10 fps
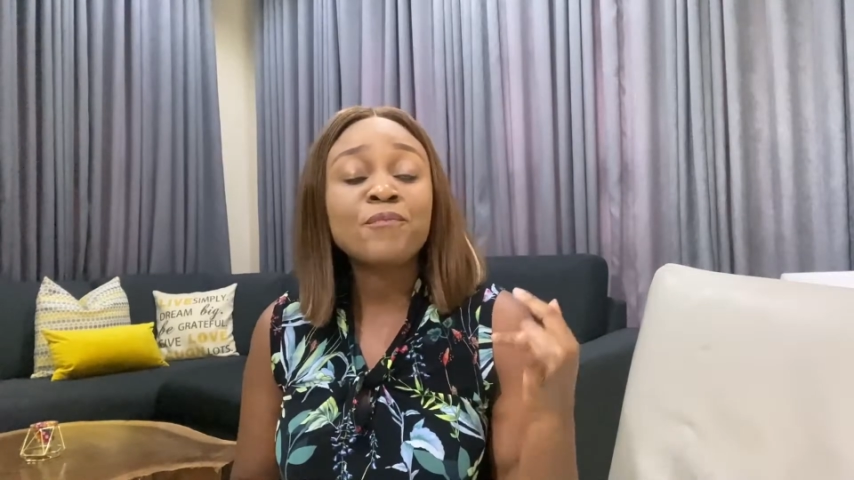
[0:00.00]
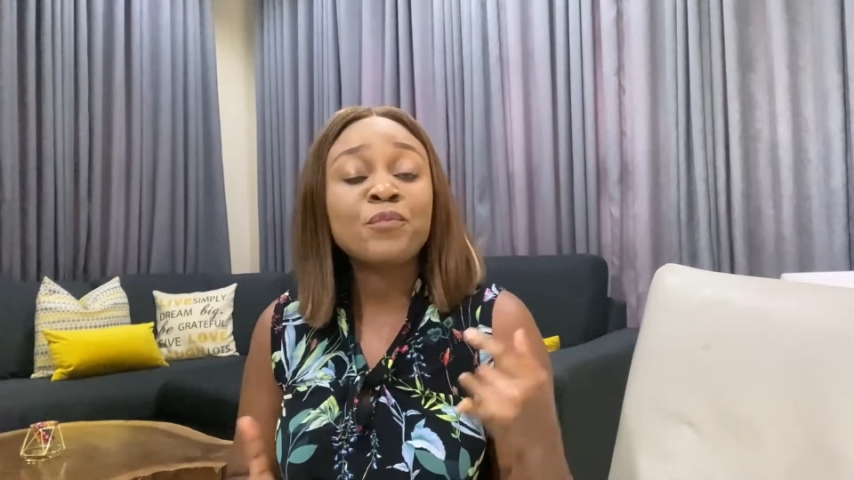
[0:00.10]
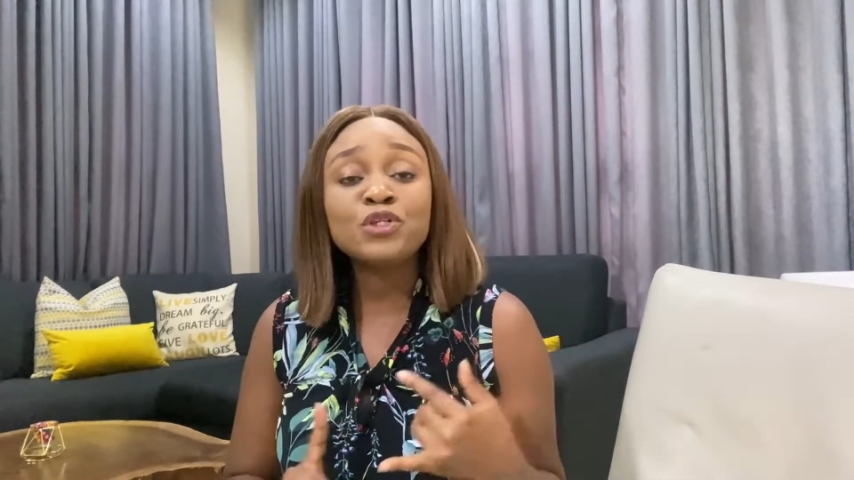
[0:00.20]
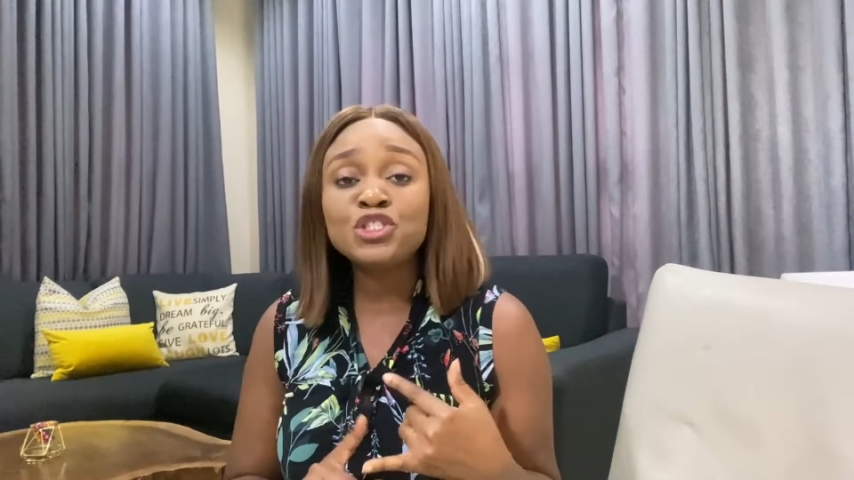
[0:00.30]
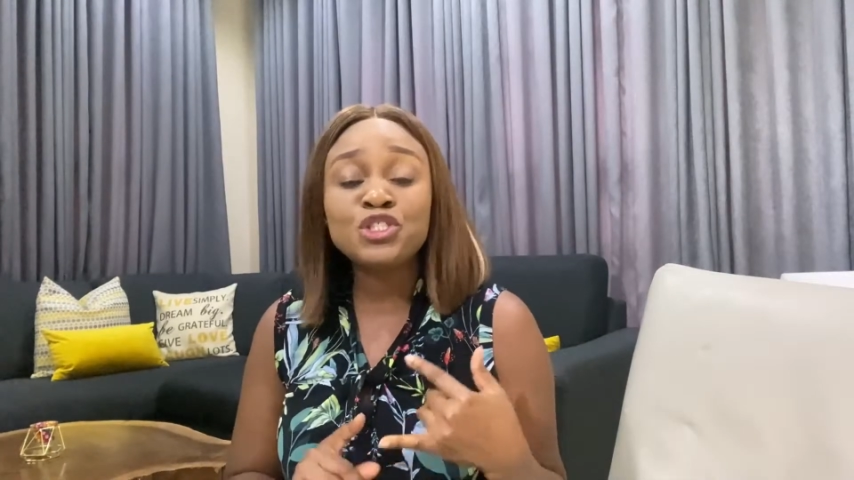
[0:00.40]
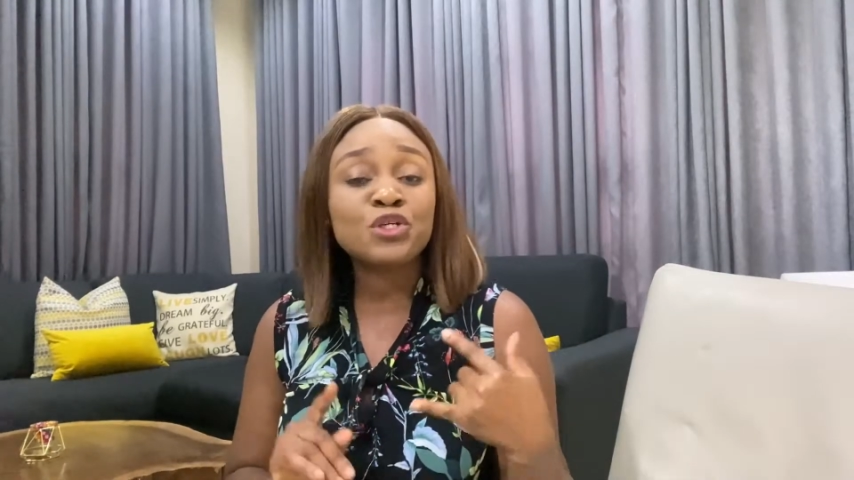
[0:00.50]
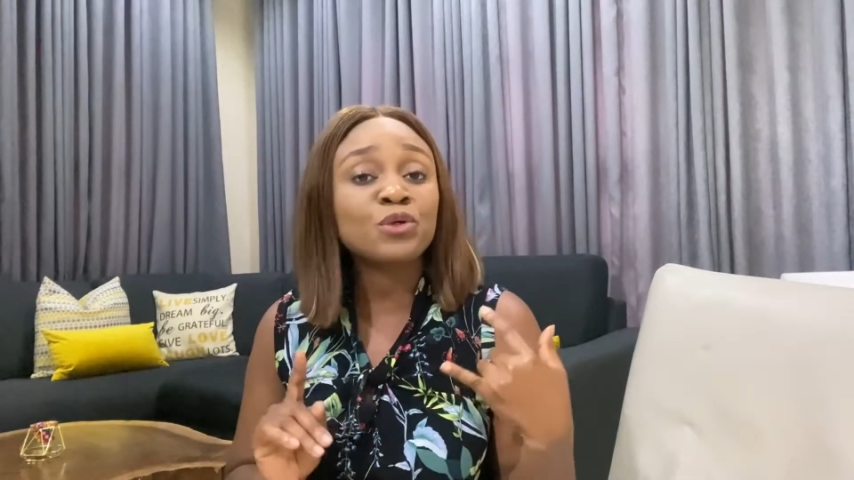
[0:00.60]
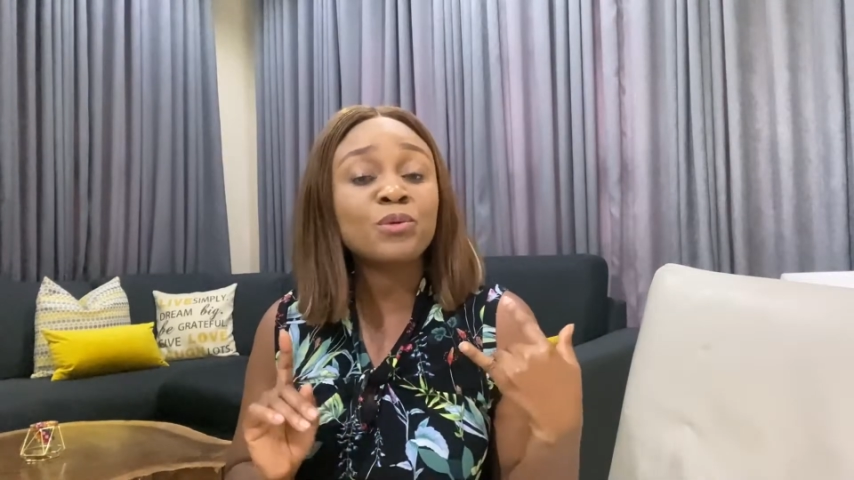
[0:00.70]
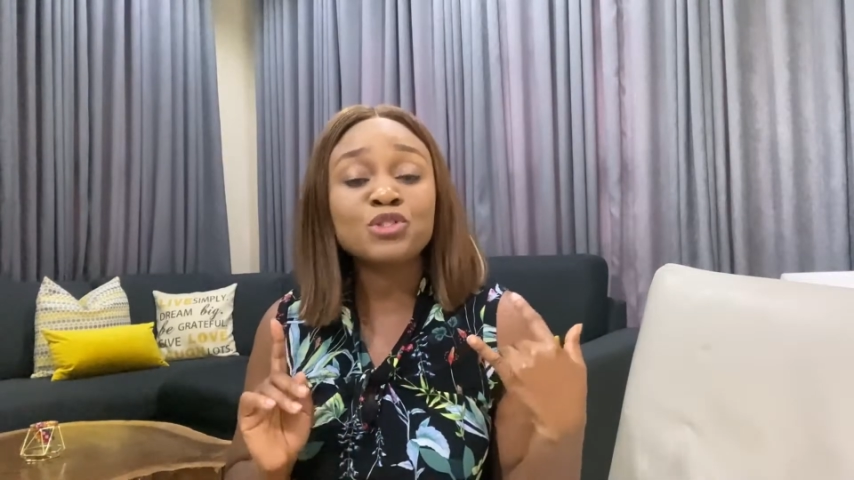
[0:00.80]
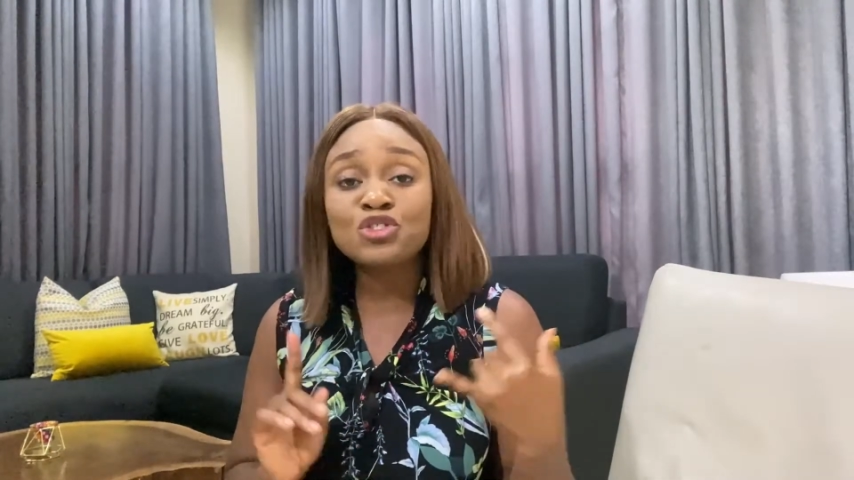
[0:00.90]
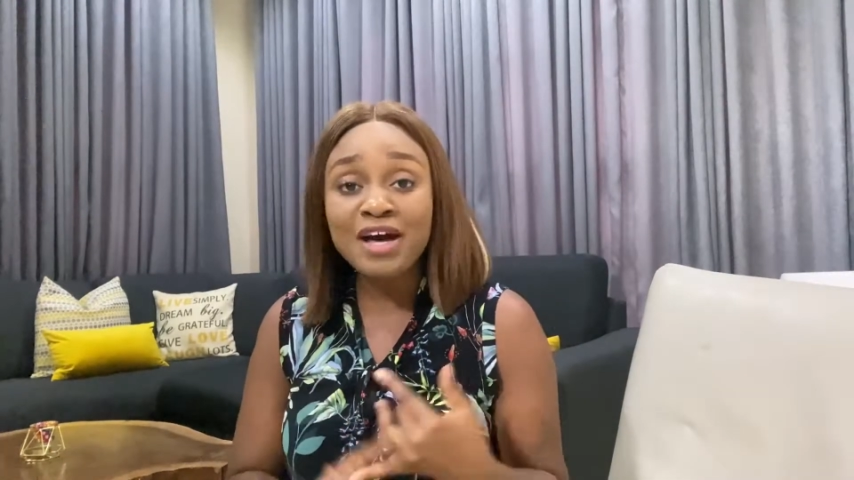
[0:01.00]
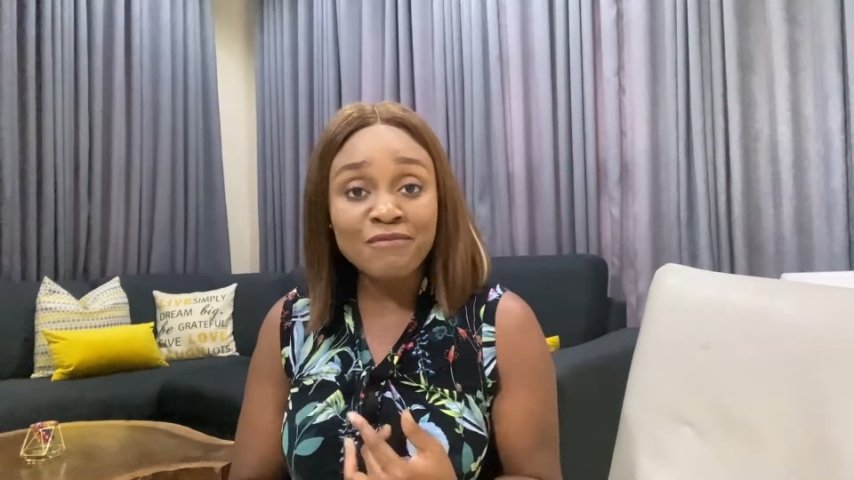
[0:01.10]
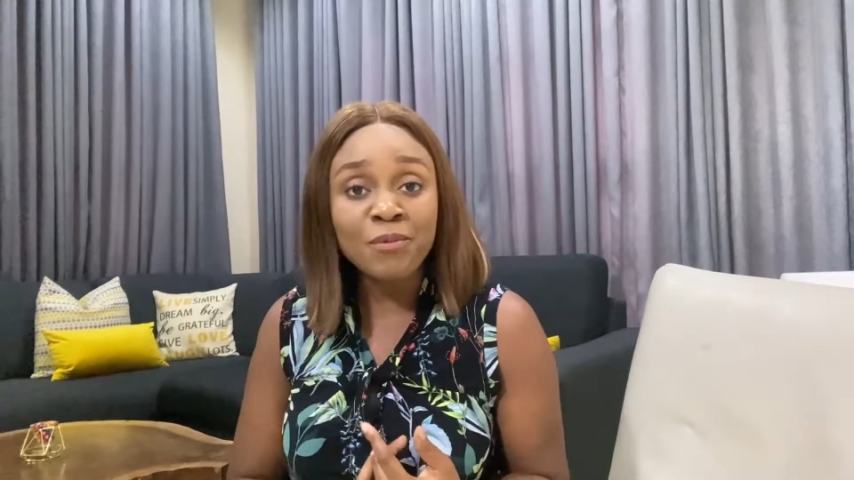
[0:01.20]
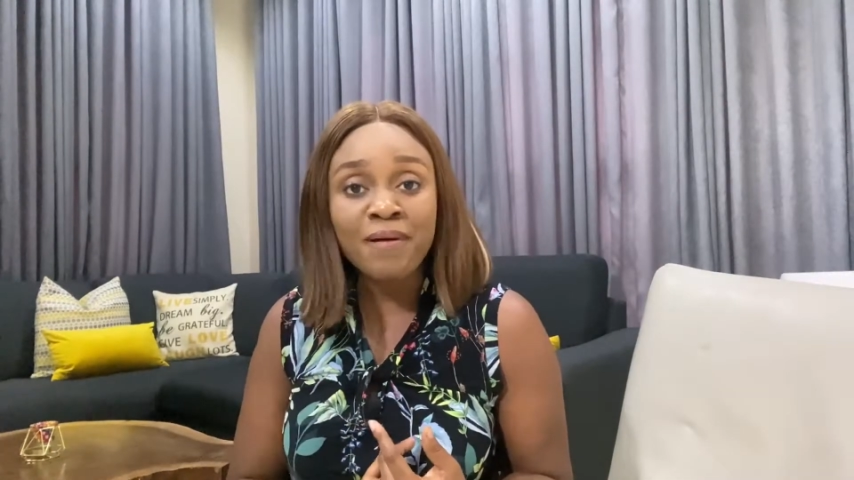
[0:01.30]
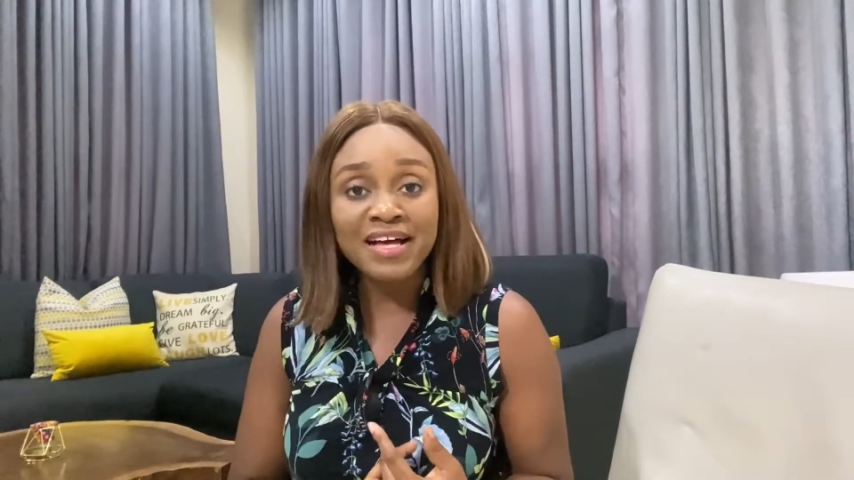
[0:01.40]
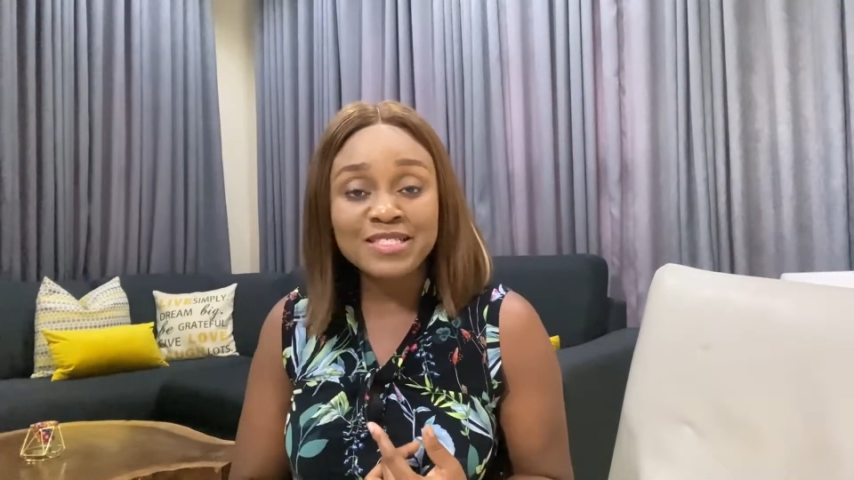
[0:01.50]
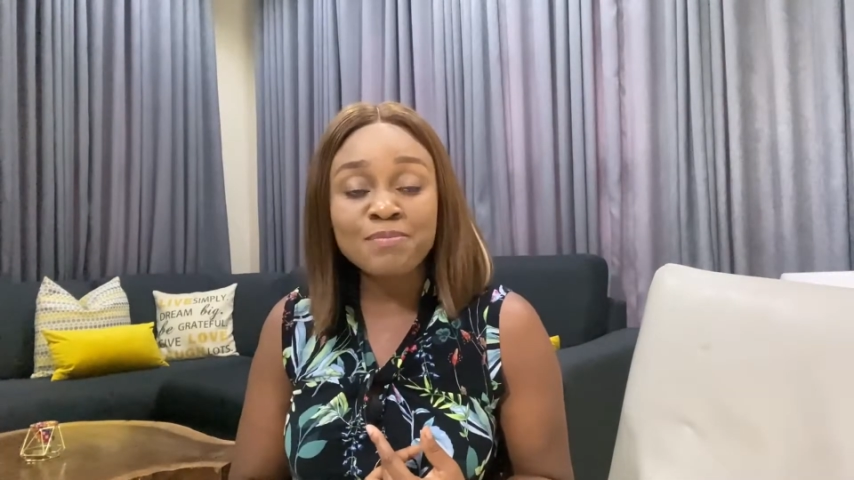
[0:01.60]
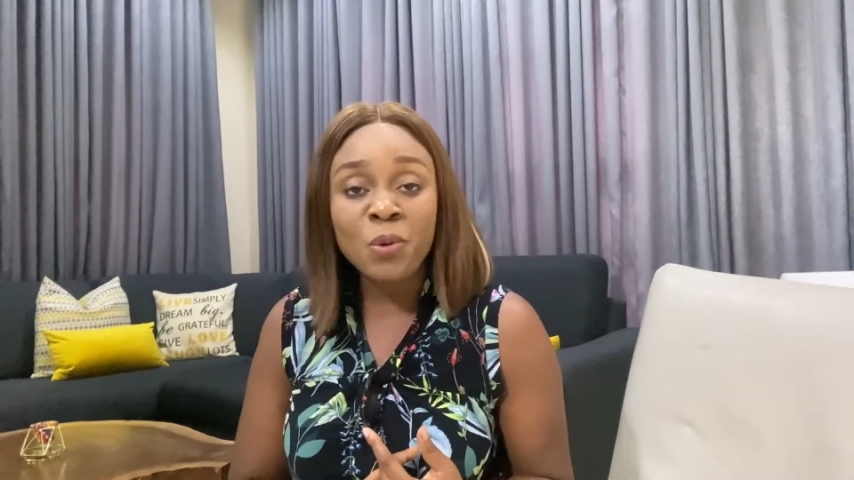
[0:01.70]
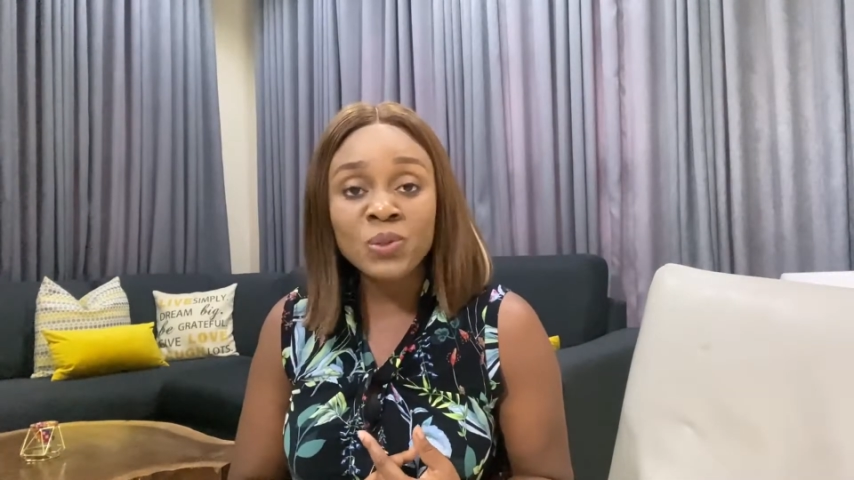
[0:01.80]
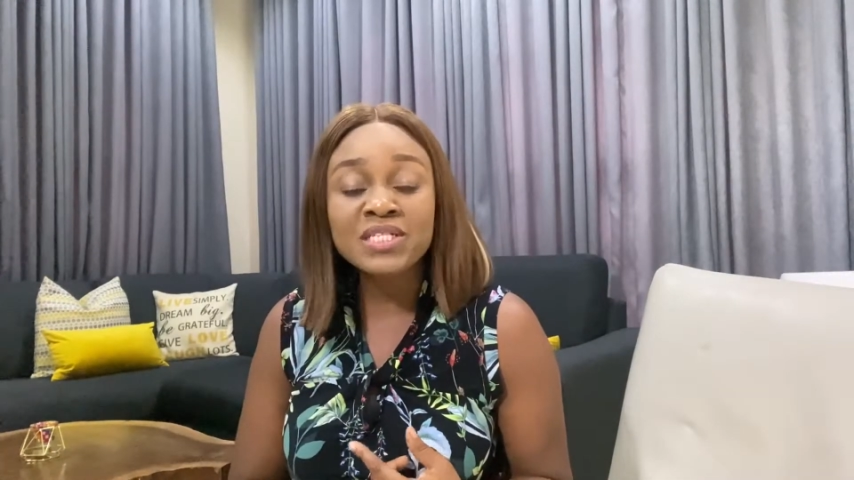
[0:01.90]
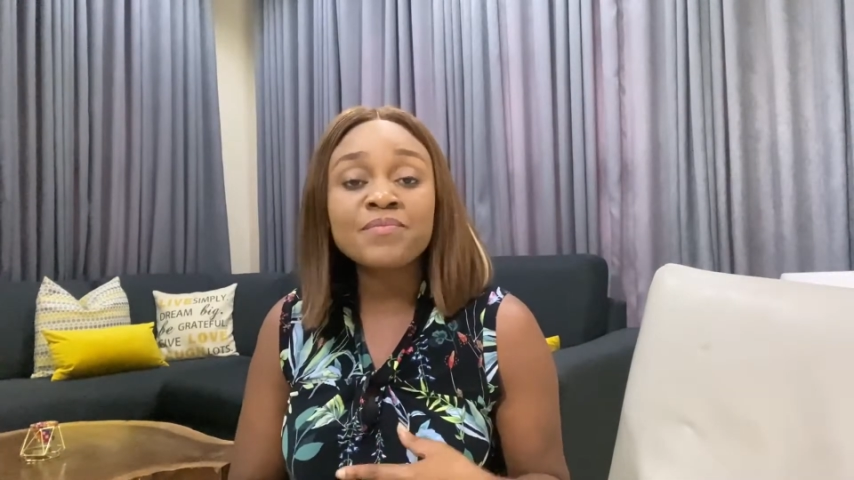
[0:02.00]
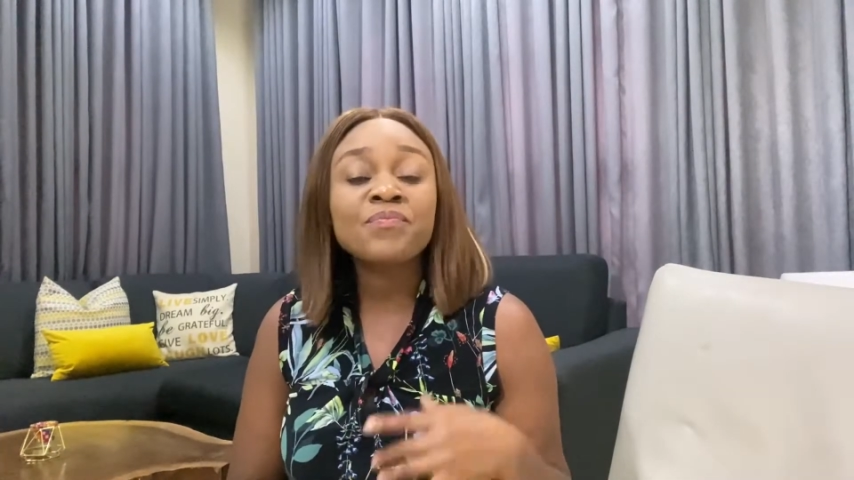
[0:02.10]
put your travel passport